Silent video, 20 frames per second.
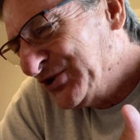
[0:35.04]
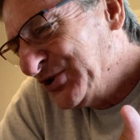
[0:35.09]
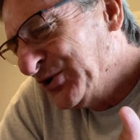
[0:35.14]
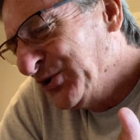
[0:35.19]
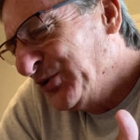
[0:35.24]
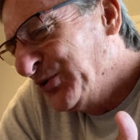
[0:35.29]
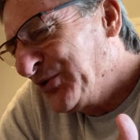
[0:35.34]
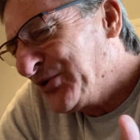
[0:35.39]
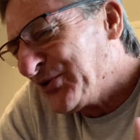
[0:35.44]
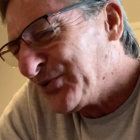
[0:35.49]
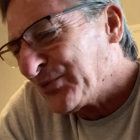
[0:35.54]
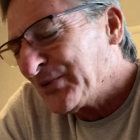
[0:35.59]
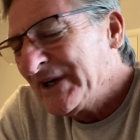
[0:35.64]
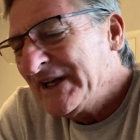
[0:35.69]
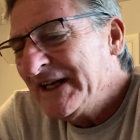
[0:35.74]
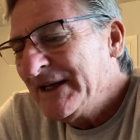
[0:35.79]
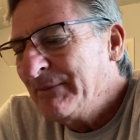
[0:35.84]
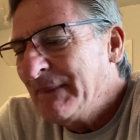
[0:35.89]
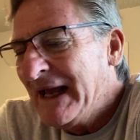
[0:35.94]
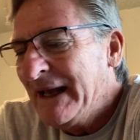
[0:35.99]
two,
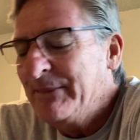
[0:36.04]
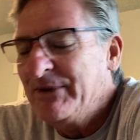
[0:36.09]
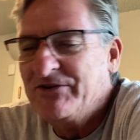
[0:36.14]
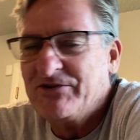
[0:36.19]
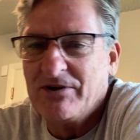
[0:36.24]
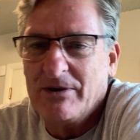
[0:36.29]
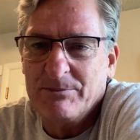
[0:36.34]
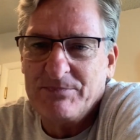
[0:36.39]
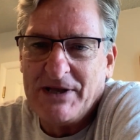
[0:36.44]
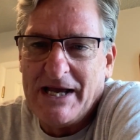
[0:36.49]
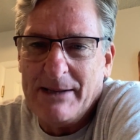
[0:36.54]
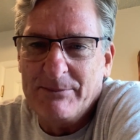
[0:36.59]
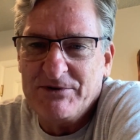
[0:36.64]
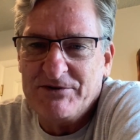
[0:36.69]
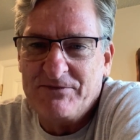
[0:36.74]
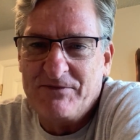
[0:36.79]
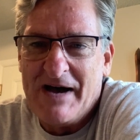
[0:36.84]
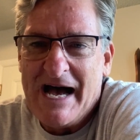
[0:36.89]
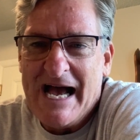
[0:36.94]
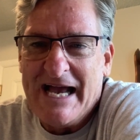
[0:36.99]
three, maybe
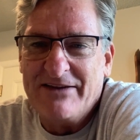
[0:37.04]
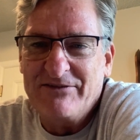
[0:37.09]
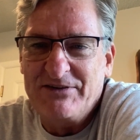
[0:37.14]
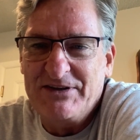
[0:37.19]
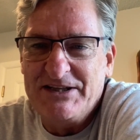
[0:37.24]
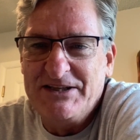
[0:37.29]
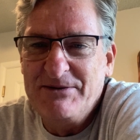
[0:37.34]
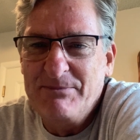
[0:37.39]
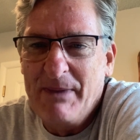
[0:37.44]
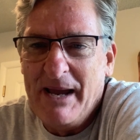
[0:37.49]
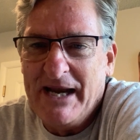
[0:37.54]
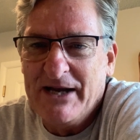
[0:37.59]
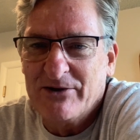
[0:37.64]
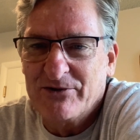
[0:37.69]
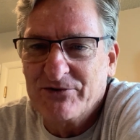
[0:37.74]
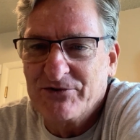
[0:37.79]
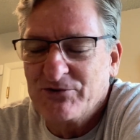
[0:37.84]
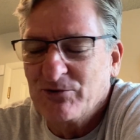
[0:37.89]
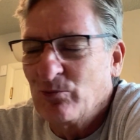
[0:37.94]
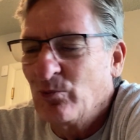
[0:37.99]
sometimes five
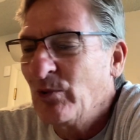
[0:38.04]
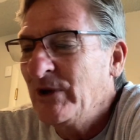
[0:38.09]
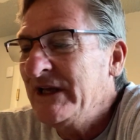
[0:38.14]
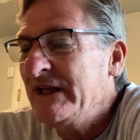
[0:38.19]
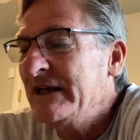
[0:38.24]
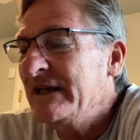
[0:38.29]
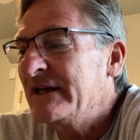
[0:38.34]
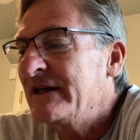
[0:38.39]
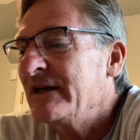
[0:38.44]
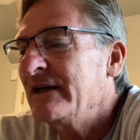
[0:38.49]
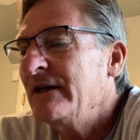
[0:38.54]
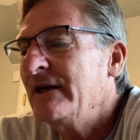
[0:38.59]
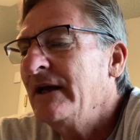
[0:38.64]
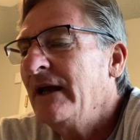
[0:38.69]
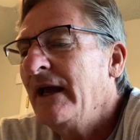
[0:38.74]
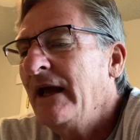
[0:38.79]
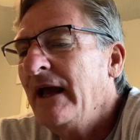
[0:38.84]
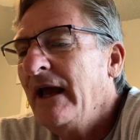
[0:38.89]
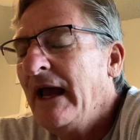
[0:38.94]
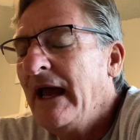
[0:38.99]
emails a week.
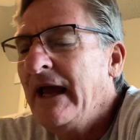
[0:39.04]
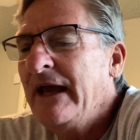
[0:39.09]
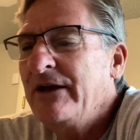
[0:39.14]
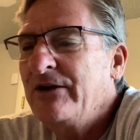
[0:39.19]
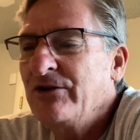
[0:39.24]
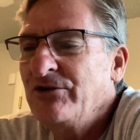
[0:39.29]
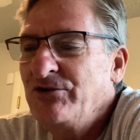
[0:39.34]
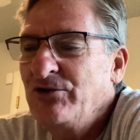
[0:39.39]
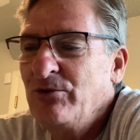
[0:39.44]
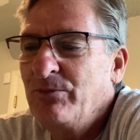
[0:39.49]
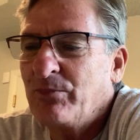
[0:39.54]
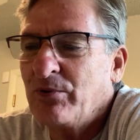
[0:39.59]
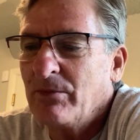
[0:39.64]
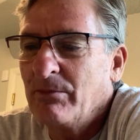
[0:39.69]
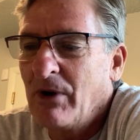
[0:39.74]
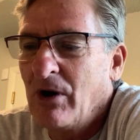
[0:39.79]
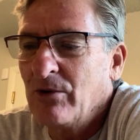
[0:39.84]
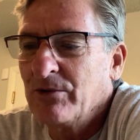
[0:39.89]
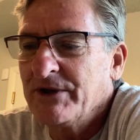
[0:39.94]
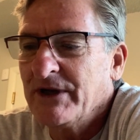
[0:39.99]
Hey, could you
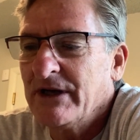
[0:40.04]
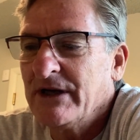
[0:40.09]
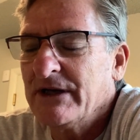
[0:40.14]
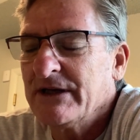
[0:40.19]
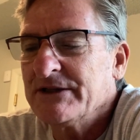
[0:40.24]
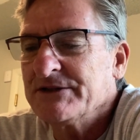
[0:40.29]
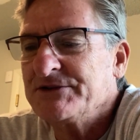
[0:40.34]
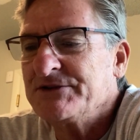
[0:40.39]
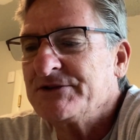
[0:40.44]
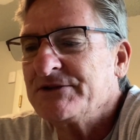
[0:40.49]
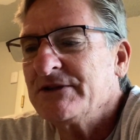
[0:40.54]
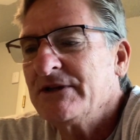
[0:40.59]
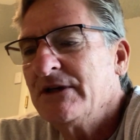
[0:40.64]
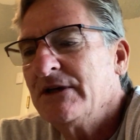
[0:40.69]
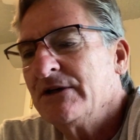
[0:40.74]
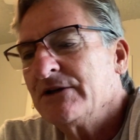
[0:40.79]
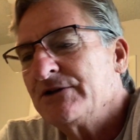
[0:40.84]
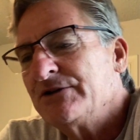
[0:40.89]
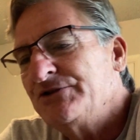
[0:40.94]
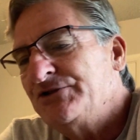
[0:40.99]
promote us?
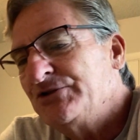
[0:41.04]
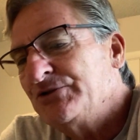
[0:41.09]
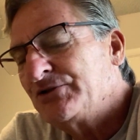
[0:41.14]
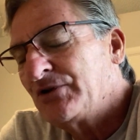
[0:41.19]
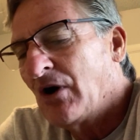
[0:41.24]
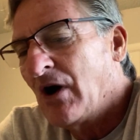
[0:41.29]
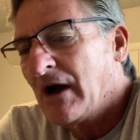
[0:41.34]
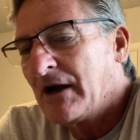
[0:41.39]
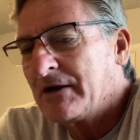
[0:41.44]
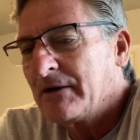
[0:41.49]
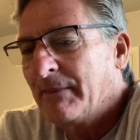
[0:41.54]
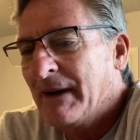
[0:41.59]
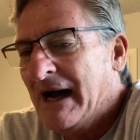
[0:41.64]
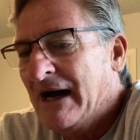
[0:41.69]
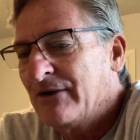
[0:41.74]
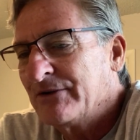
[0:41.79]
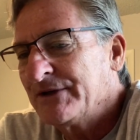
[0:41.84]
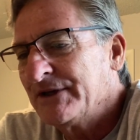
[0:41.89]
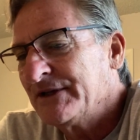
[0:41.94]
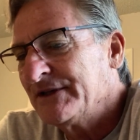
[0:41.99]
Could you talk
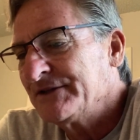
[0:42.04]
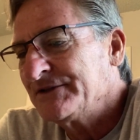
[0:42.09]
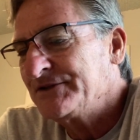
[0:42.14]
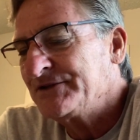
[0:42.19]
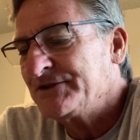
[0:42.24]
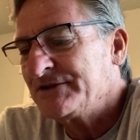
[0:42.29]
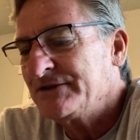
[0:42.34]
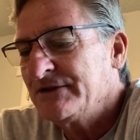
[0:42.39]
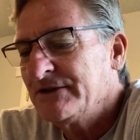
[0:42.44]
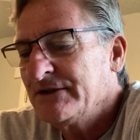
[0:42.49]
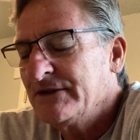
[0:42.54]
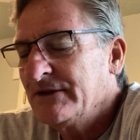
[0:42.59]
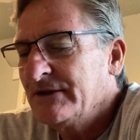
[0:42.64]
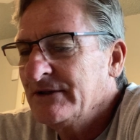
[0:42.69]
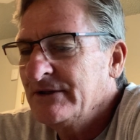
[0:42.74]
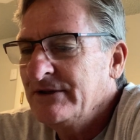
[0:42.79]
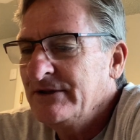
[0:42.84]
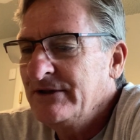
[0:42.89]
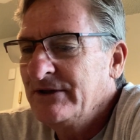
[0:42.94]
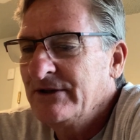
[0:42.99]
about us?
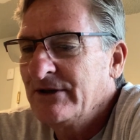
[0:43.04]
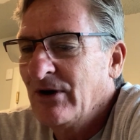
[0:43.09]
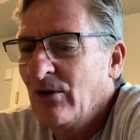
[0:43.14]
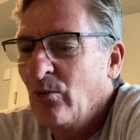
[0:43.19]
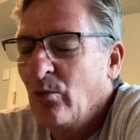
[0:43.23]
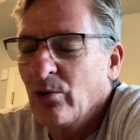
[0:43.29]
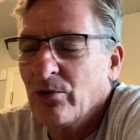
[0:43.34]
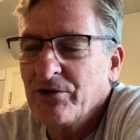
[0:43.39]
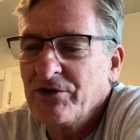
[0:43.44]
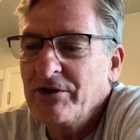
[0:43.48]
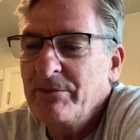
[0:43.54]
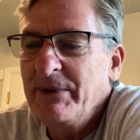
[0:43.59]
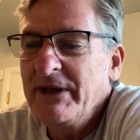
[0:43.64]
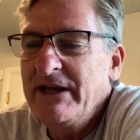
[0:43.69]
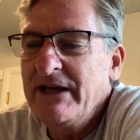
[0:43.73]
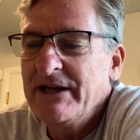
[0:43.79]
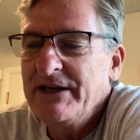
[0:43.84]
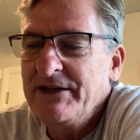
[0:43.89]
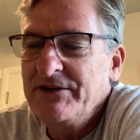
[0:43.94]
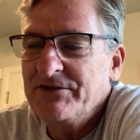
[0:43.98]
You know, we're in the
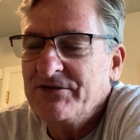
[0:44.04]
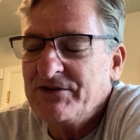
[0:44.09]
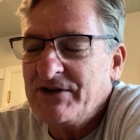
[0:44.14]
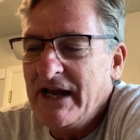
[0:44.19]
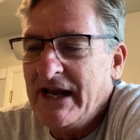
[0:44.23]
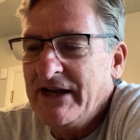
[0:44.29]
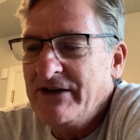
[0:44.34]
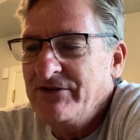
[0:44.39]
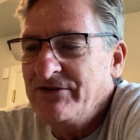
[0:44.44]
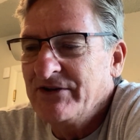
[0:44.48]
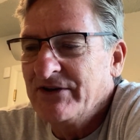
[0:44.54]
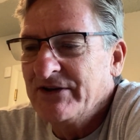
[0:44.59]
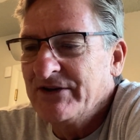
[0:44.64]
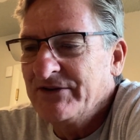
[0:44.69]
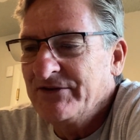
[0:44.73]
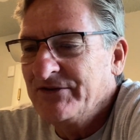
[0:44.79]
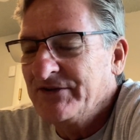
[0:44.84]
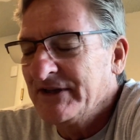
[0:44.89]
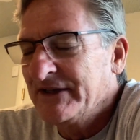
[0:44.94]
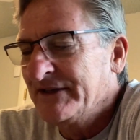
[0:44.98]
beginning
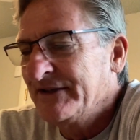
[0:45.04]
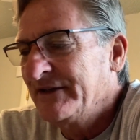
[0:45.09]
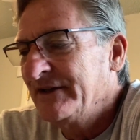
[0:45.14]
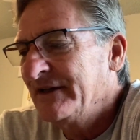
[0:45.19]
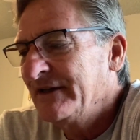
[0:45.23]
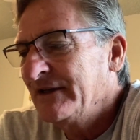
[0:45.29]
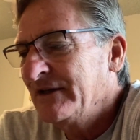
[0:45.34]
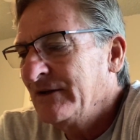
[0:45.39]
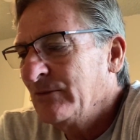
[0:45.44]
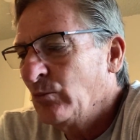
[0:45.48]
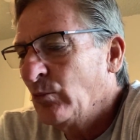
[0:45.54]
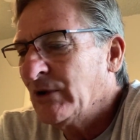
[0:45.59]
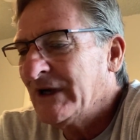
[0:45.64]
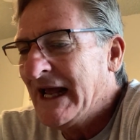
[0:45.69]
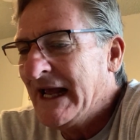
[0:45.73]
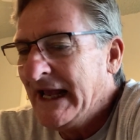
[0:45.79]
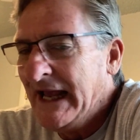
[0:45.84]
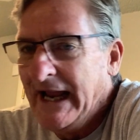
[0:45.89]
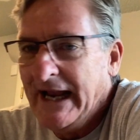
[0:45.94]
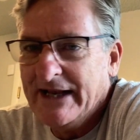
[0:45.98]
stages. And when
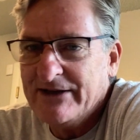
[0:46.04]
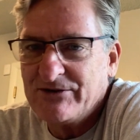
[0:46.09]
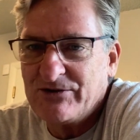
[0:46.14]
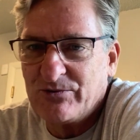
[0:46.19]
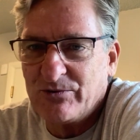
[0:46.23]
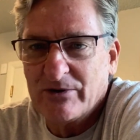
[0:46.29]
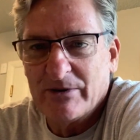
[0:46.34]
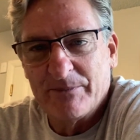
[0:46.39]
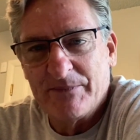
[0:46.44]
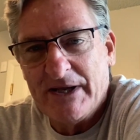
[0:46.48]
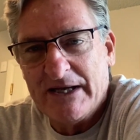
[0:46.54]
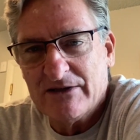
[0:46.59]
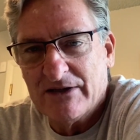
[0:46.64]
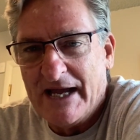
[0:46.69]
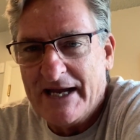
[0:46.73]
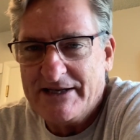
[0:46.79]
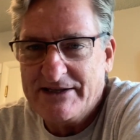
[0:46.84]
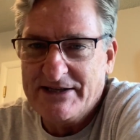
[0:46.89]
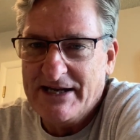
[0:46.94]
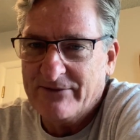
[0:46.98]
I answer them, they
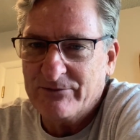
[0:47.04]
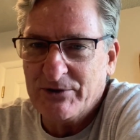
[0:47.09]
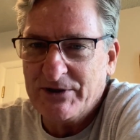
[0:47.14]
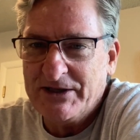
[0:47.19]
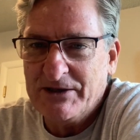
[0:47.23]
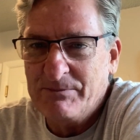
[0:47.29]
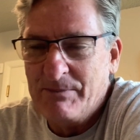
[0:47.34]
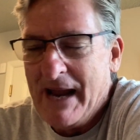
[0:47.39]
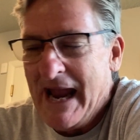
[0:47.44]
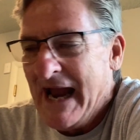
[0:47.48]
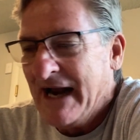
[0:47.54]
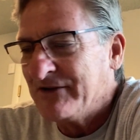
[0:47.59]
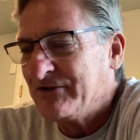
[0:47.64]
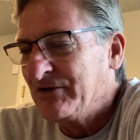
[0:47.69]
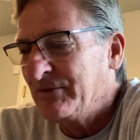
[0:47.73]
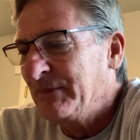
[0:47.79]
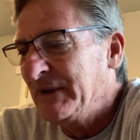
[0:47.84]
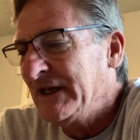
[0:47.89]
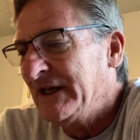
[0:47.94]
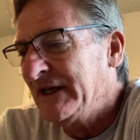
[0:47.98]
like never get back
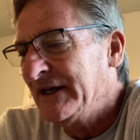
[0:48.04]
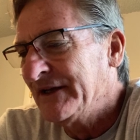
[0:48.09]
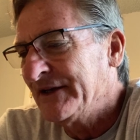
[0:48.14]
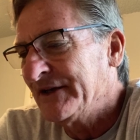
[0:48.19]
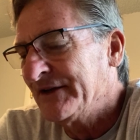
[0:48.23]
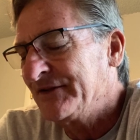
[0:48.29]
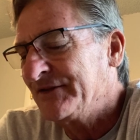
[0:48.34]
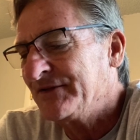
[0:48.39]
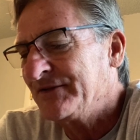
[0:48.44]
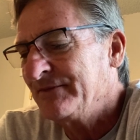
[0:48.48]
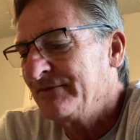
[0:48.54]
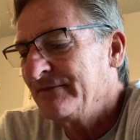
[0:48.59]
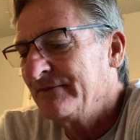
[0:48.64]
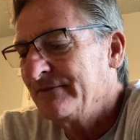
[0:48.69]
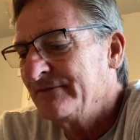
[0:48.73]
to me. And it's